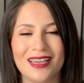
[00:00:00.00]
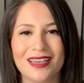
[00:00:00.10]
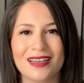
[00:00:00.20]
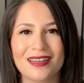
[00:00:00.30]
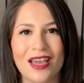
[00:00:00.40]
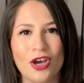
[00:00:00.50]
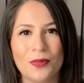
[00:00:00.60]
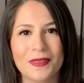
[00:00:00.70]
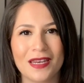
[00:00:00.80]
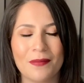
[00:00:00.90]
and I
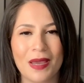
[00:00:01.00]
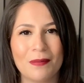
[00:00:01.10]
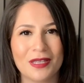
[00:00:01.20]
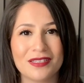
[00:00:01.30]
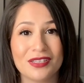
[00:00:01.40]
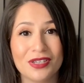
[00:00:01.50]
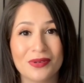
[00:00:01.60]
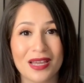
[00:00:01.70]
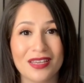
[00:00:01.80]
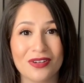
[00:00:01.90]
hope that it might bless you
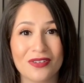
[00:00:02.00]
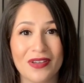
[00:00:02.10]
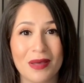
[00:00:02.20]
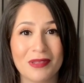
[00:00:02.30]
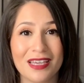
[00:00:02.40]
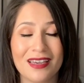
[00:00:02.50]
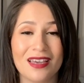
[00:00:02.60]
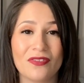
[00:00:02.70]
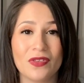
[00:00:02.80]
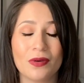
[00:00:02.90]
and your family
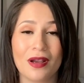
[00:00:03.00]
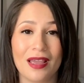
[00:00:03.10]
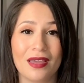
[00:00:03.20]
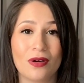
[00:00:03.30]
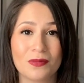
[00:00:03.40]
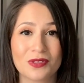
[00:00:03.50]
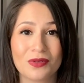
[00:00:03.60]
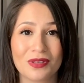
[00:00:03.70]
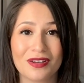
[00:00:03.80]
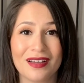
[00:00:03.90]
if you are a
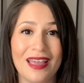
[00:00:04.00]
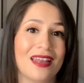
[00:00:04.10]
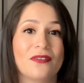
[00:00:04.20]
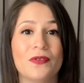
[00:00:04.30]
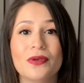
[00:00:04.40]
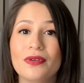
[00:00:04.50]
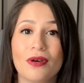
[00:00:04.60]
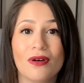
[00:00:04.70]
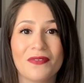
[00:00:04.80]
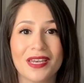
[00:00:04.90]
homeschooler. And if you
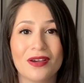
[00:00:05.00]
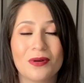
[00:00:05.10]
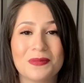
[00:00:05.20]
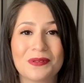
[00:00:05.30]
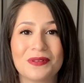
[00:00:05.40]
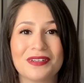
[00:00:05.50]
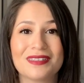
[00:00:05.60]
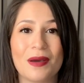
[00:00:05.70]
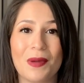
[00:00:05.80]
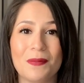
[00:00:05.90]
know of any homeschoolers
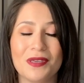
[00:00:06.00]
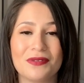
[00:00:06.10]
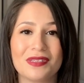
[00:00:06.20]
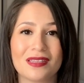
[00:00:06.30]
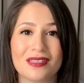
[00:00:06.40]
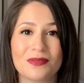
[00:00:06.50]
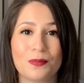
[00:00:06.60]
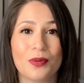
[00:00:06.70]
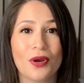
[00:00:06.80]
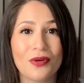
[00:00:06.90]
that might be using this
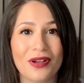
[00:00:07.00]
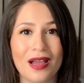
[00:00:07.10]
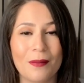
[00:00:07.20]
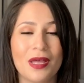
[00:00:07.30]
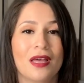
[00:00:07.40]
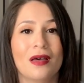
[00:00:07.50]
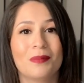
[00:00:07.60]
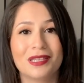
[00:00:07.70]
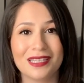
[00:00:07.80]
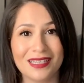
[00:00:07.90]
program,
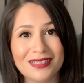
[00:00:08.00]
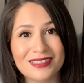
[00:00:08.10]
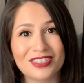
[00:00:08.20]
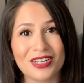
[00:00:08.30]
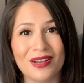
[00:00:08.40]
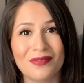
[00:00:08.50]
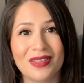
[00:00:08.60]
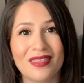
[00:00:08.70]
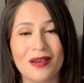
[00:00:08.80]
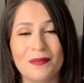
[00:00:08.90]
please share it
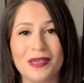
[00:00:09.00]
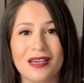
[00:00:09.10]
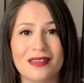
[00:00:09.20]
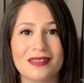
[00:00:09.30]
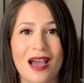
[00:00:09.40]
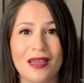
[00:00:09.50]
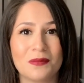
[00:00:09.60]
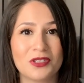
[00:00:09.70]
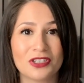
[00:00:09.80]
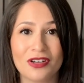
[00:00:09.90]
with them because I
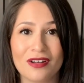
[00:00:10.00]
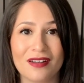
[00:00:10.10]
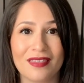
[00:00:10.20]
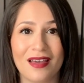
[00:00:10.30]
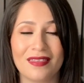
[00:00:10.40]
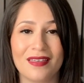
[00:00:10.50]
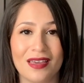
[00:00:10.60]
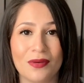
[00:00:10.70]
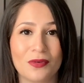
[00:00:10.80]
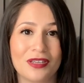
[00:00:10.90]
am sure that
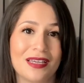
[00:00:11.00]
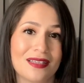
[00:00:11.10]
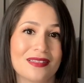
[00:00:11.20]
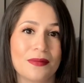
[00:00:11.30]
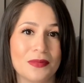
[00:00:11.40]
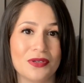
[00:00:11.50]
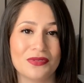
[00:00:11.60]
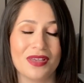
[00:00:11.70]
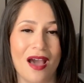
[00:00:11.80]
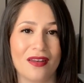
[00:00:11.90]
they would get some
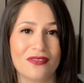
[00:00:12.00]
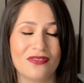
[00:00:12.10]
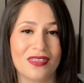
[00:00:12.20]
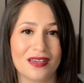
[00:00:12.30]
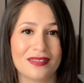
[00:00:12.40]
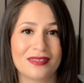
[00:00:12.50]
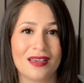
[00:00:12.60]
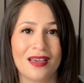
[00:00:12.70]
use out of this